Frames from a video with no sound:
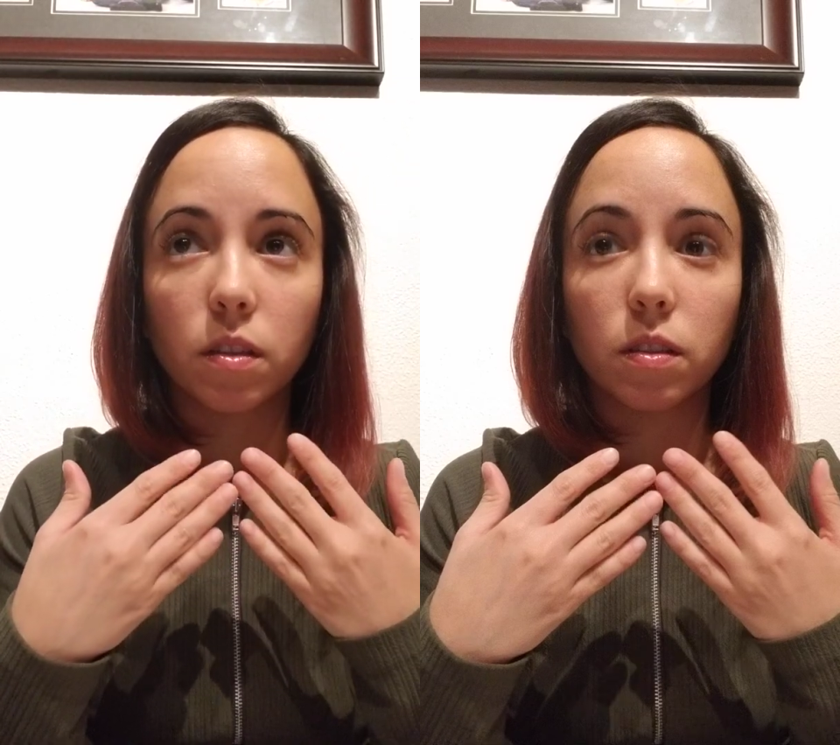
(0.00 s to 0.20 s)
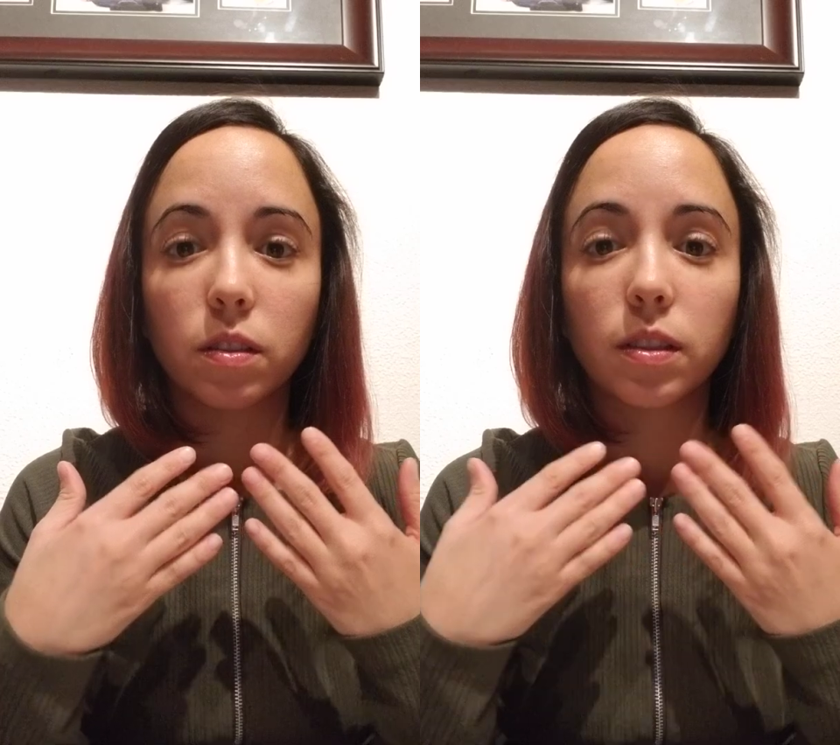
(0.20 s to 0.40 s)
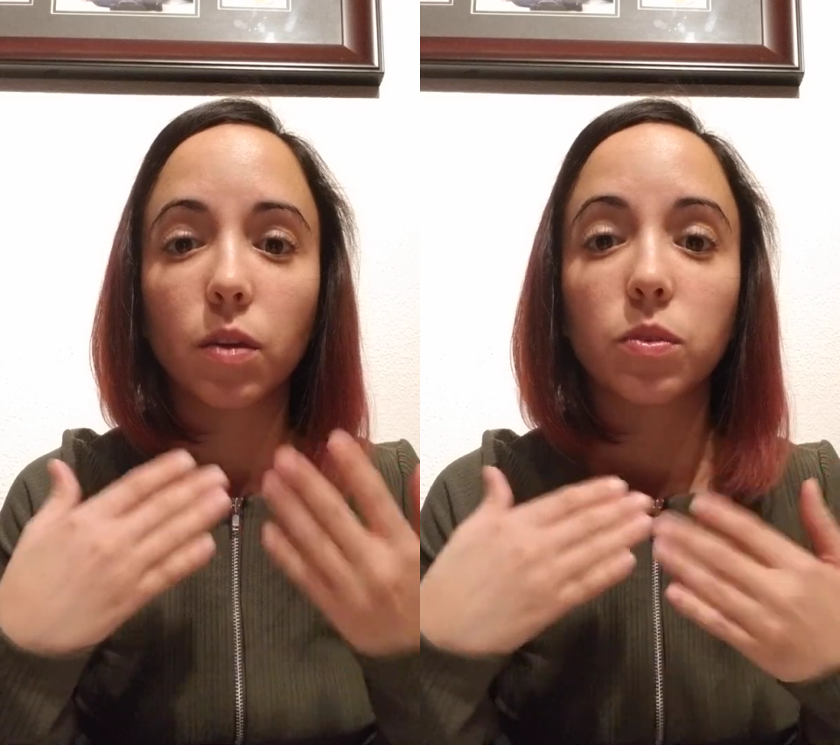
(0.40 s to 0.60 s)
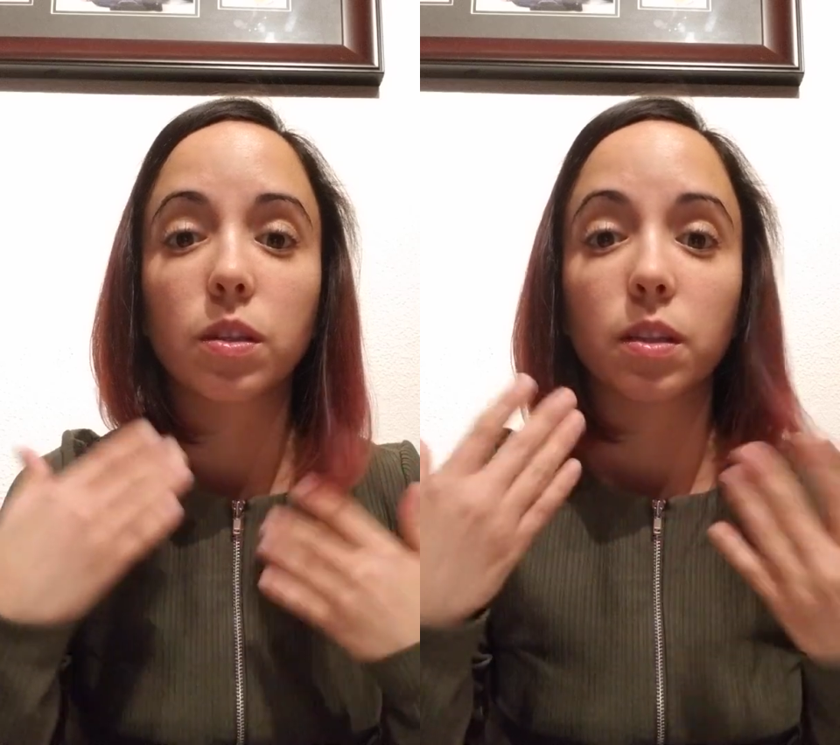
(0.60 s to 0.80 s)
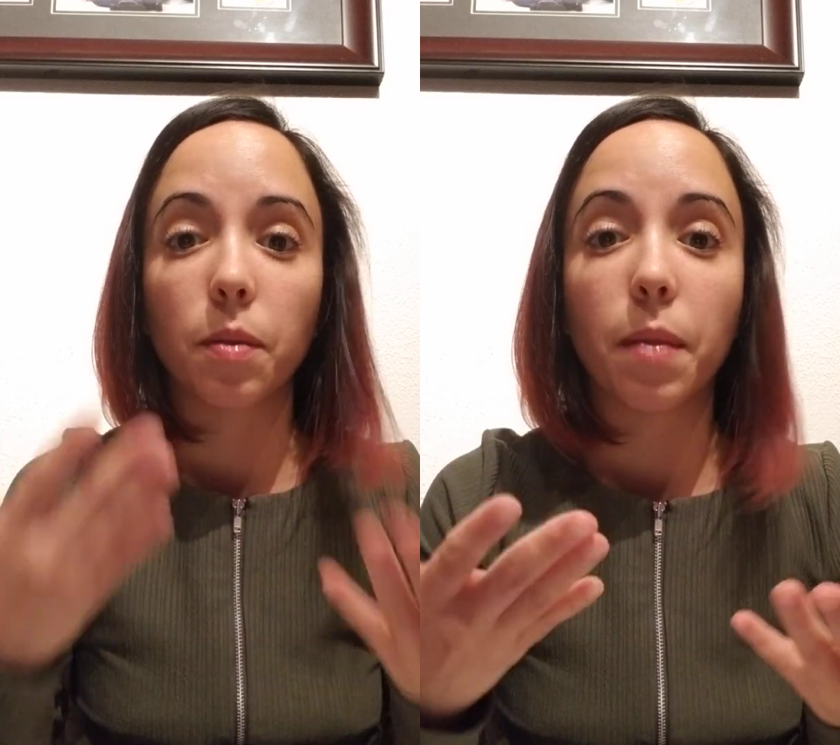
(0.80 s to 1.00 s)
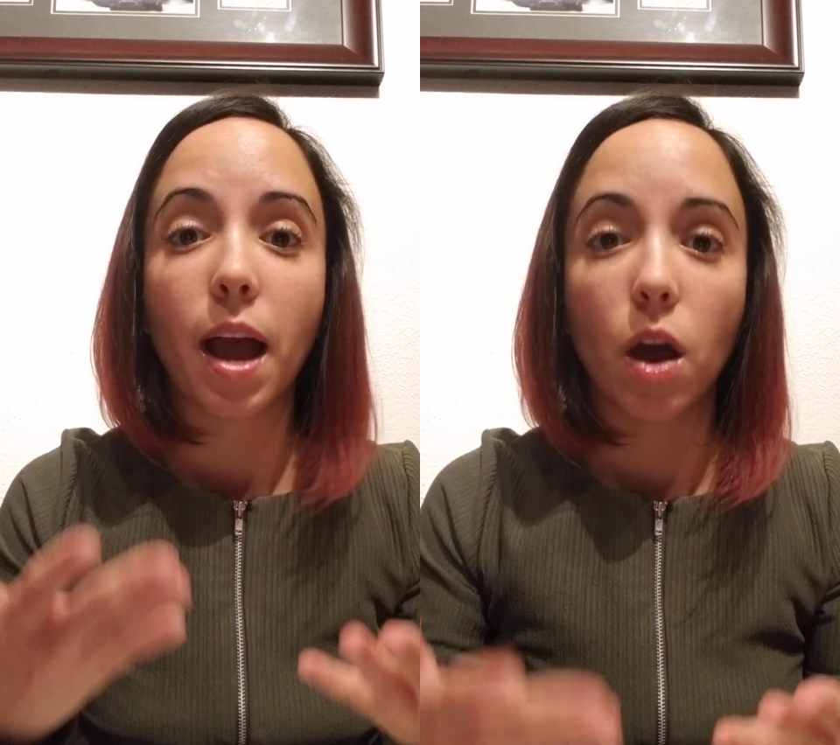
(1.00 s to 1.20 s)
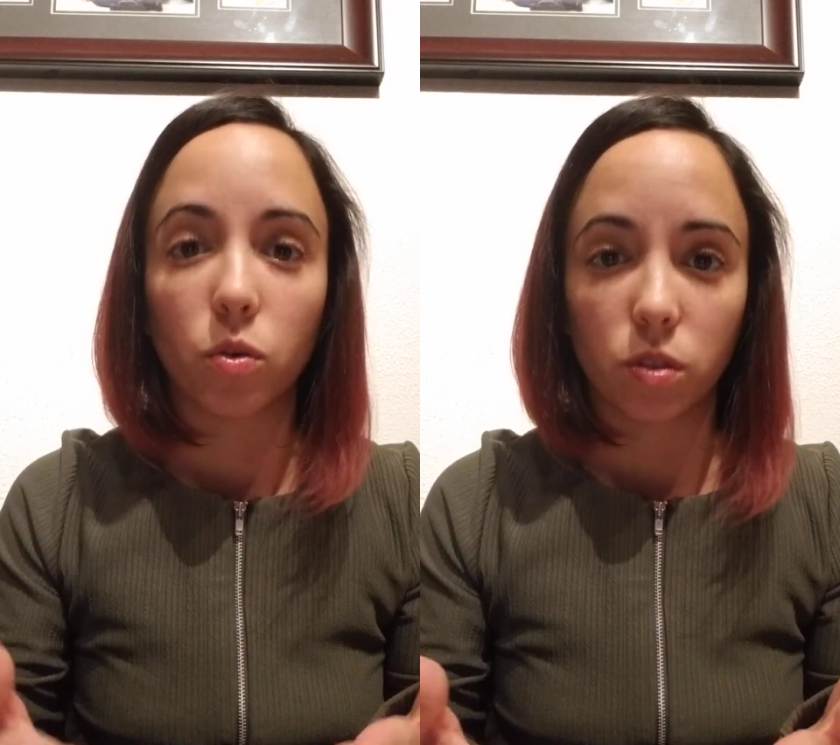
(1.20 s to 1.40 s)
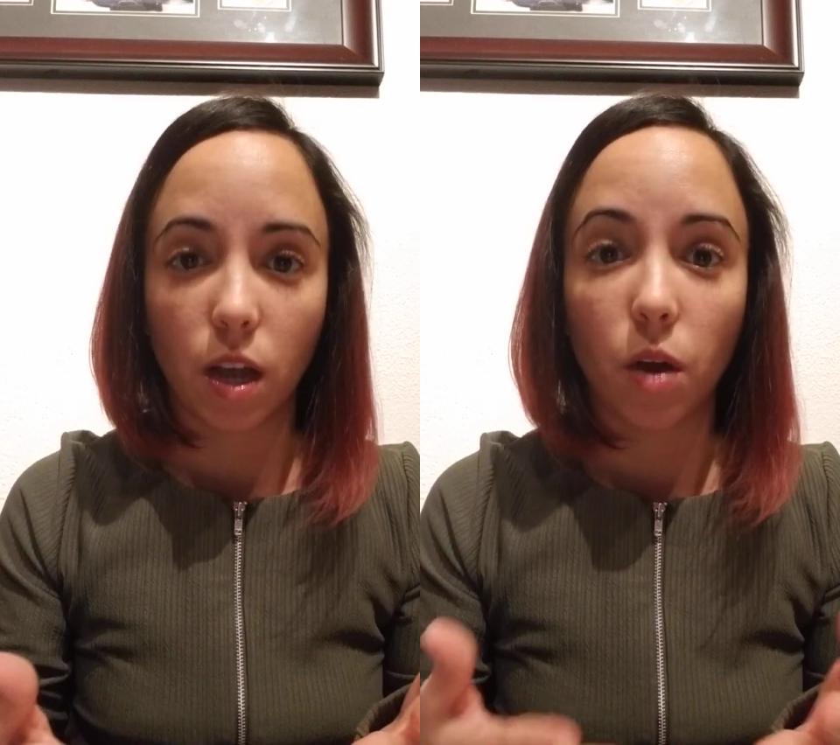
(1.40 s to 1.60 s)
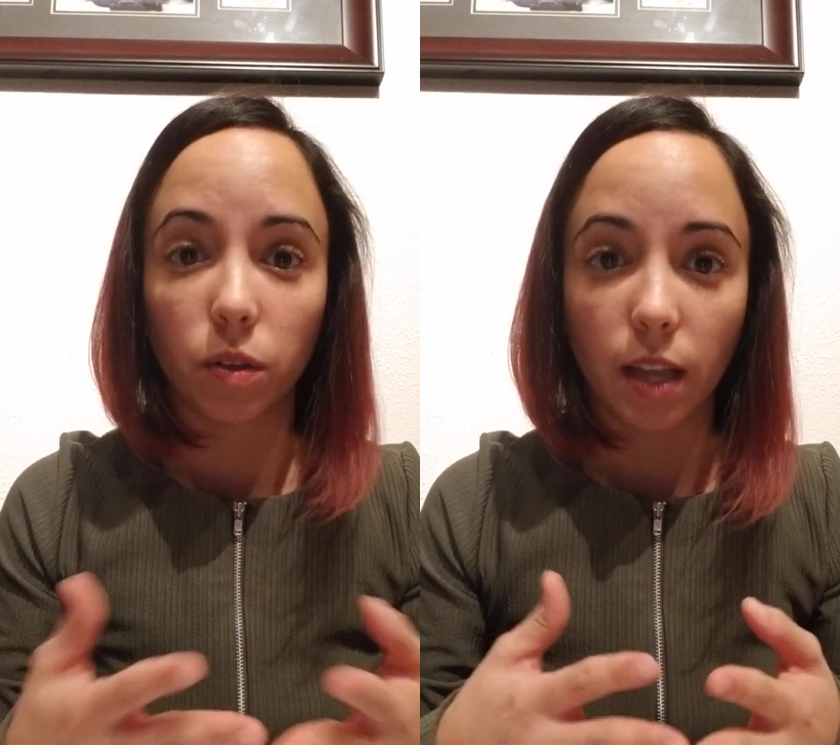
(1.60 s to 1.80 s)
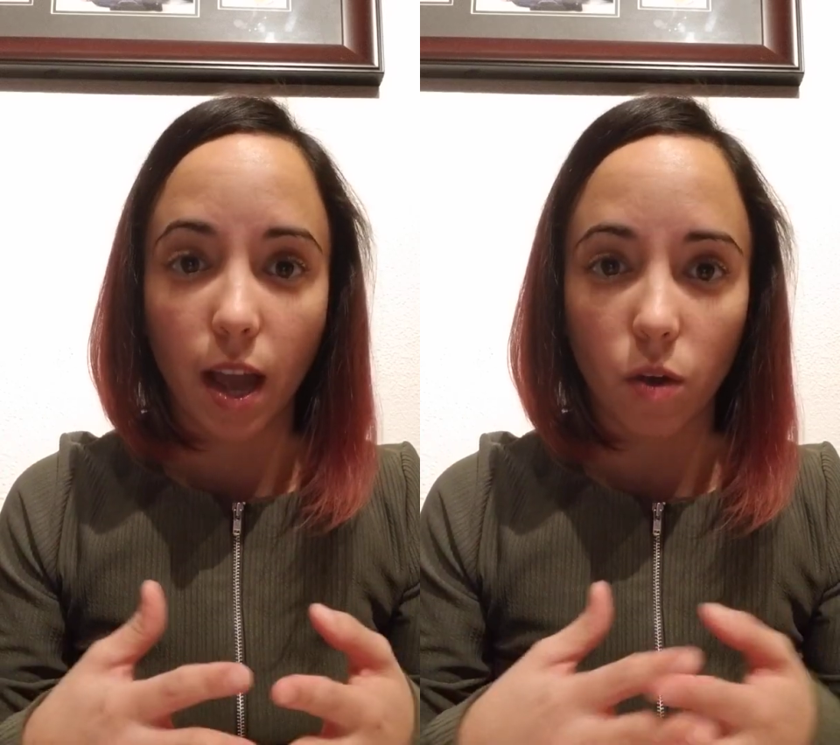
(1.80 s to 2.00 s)
sounding them out
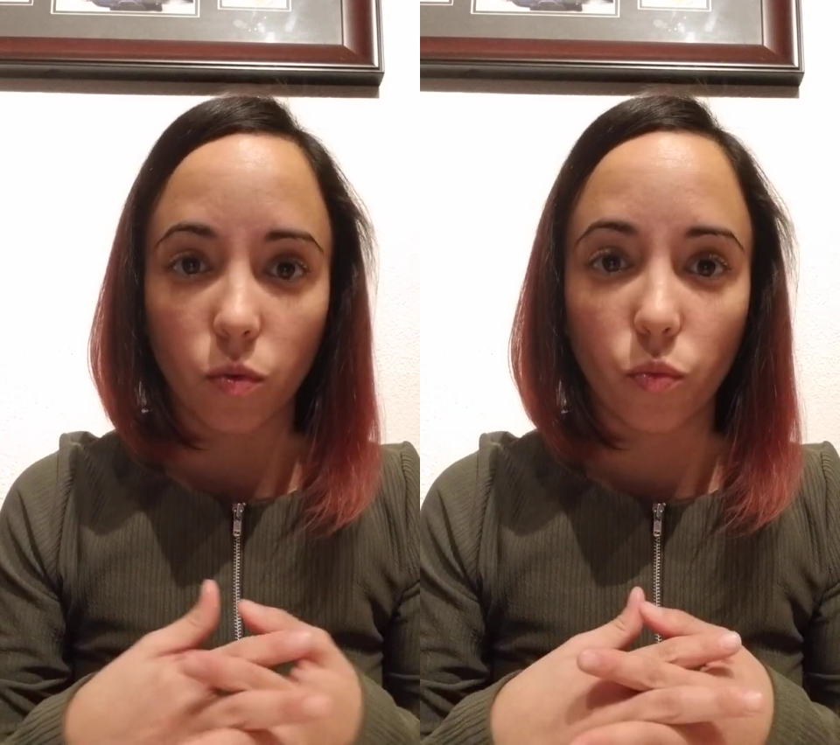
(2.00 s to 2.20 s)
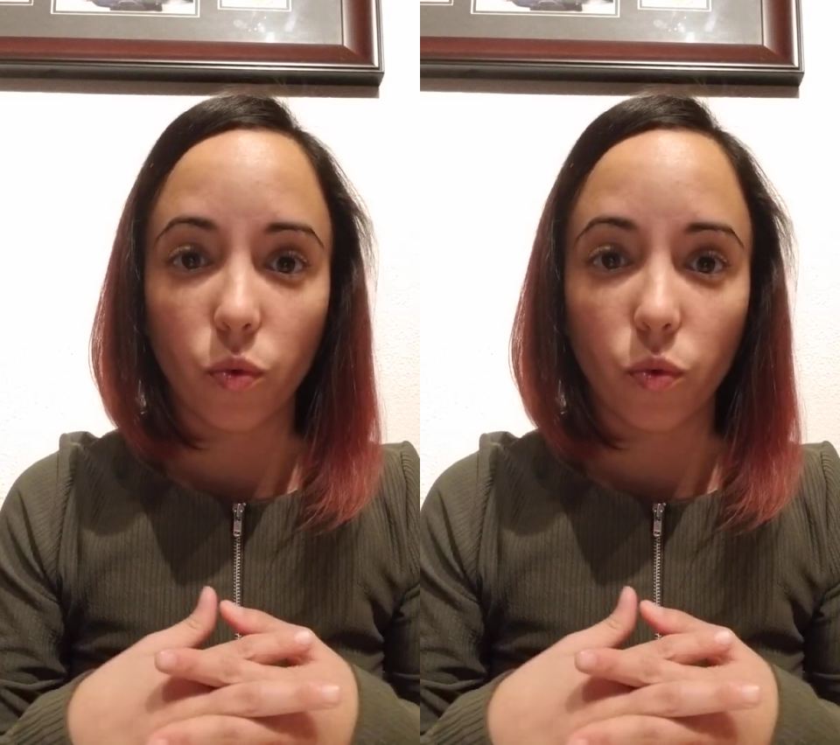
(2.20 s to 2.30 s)
loud